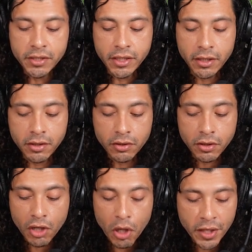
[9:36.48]

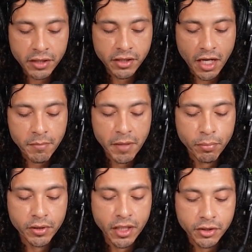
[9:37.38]
B6 is a
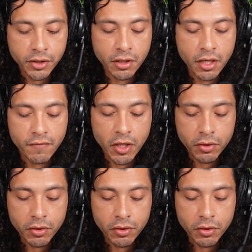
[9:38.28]
coenzyme in production